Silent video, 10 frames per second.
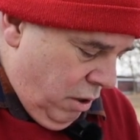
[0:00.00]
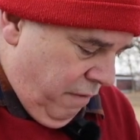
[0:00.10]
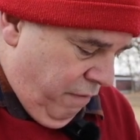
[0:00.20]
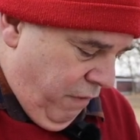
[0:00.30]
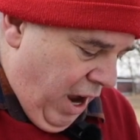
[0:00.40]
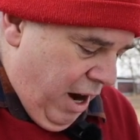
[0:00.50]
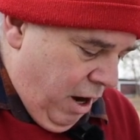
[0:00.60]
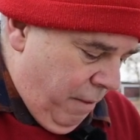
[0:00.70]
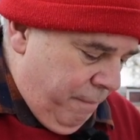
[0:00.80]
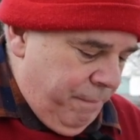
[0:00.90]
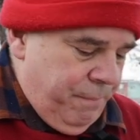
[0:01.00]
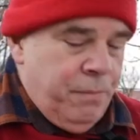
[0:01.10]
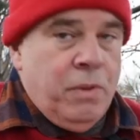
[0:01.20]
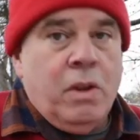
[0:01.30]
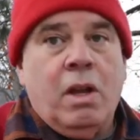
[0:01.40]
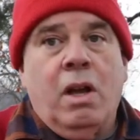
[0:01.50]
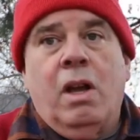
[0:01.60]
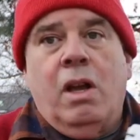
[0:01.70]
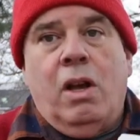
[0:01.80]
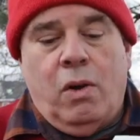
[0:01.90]
fire.
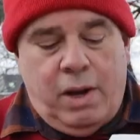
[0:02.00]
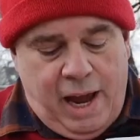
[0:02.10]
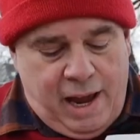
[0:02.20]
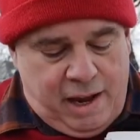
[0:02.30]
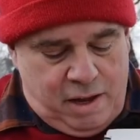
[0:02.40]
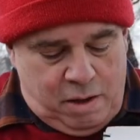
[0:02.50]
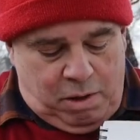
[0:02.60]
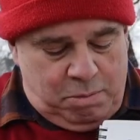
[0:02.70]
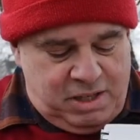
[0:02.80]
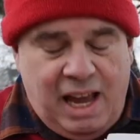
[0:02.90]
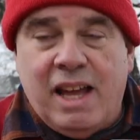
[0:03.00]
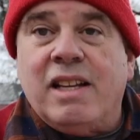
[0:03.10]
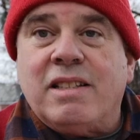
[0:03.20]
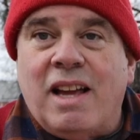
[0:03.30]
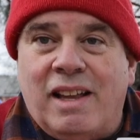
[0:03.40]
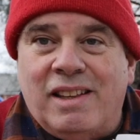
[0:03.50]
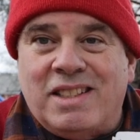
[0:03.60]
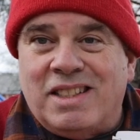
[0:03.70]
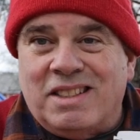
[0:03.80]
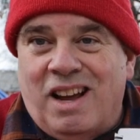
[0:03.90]
Okay, what I'm saying is, and
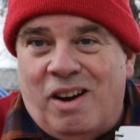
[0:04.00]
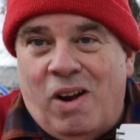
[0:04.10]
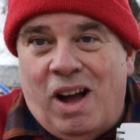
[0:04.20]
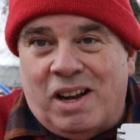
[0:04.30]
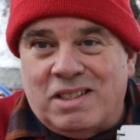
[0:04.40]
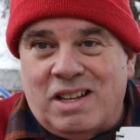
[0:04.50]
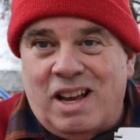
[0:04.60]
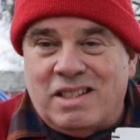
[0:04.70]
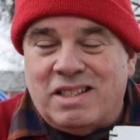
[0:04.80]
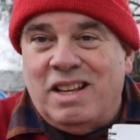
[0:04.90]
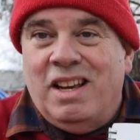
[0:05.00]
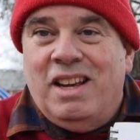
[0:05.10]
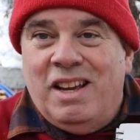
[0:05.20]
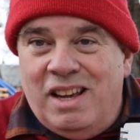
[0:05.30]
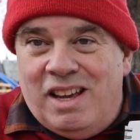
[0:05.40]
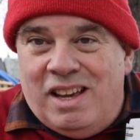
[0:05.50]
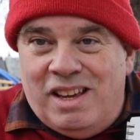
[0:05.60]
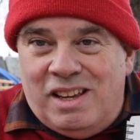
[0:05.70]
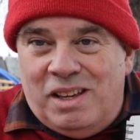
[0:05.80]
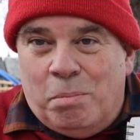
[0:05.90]
this is not rocket science,
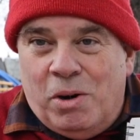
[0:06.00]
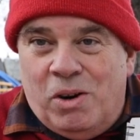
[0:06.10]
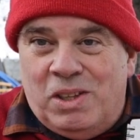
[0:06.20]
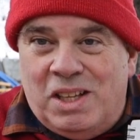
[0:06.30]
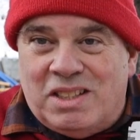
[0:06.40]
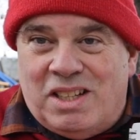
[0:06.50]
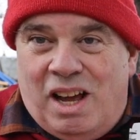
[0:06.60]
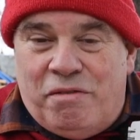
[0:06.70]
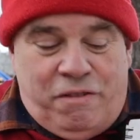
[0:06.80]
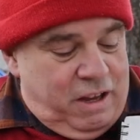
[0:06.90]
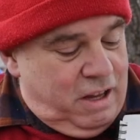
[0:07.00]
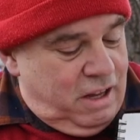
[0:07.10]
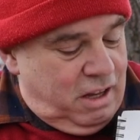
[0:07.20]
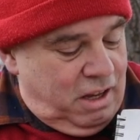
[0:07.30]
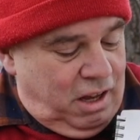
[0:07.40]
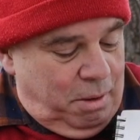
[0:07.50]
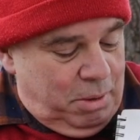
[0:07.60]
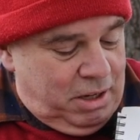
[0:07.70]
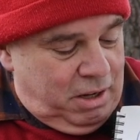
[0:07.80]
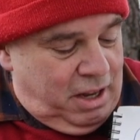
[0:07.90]
you burn this stuff,
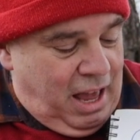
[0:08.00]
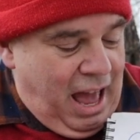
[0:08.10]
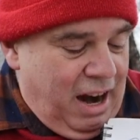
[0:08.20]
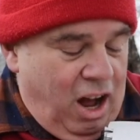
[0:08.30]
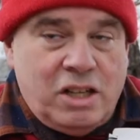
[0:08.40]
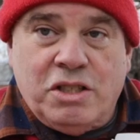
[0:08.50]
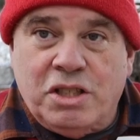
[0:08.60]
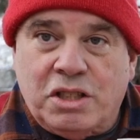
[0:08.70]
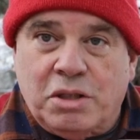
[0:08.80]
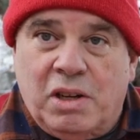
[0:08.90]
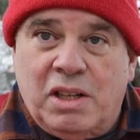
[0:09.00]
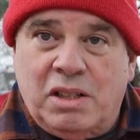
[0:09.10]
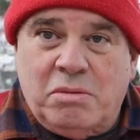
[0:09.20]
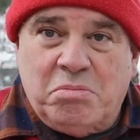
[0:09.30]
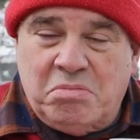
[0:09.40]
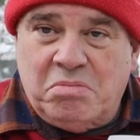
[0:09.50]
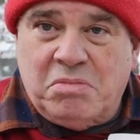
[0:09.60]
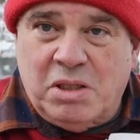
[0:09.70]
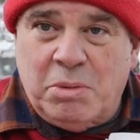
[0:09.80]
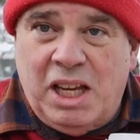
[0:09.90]
you add oxygen to it,
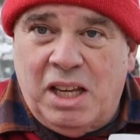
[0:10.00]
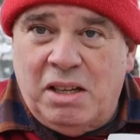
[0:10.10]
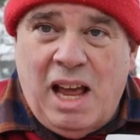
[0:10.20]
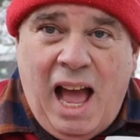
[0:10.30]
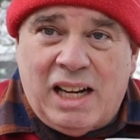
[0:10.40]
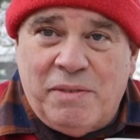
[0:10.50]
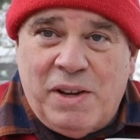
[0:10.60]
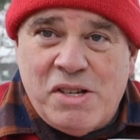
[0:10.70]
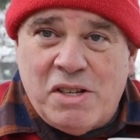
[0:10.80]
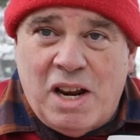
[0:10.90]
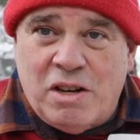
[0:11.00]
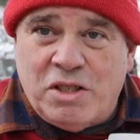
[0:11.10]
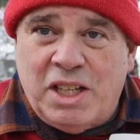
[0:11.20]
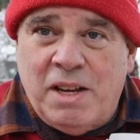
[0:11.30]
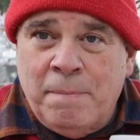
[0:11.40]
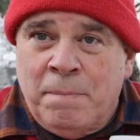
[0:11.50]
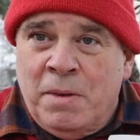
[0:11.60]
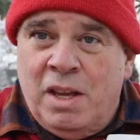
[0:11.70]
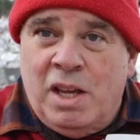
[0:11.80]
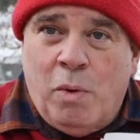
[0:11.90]
some heat, activation energy,
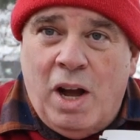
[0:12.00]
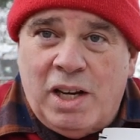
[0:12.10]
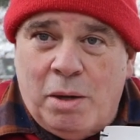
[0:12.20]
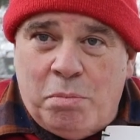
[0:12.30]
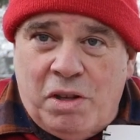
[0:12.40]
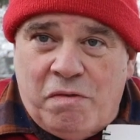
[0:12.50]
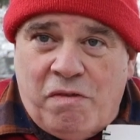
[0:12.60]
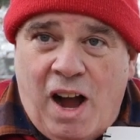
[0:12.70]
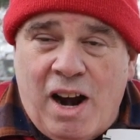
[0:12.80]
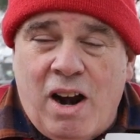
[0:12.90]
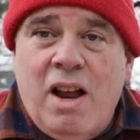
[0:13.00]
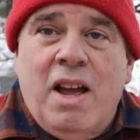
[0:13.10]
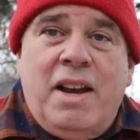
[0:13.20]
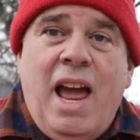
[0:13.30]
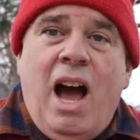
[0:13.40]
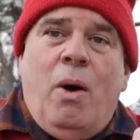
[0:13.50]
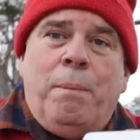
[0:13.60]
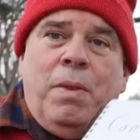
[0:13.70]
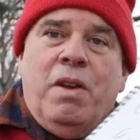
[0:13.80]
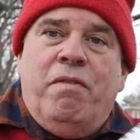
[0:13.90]
you wind up with fire.
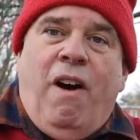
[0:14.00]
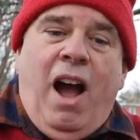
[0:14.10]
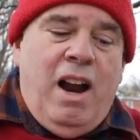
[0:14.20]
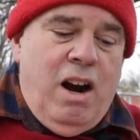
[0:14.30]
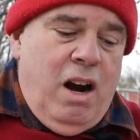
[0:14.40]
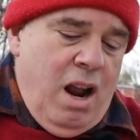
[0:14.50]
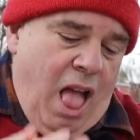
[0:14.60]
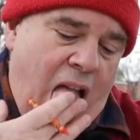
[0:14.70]
Now, fire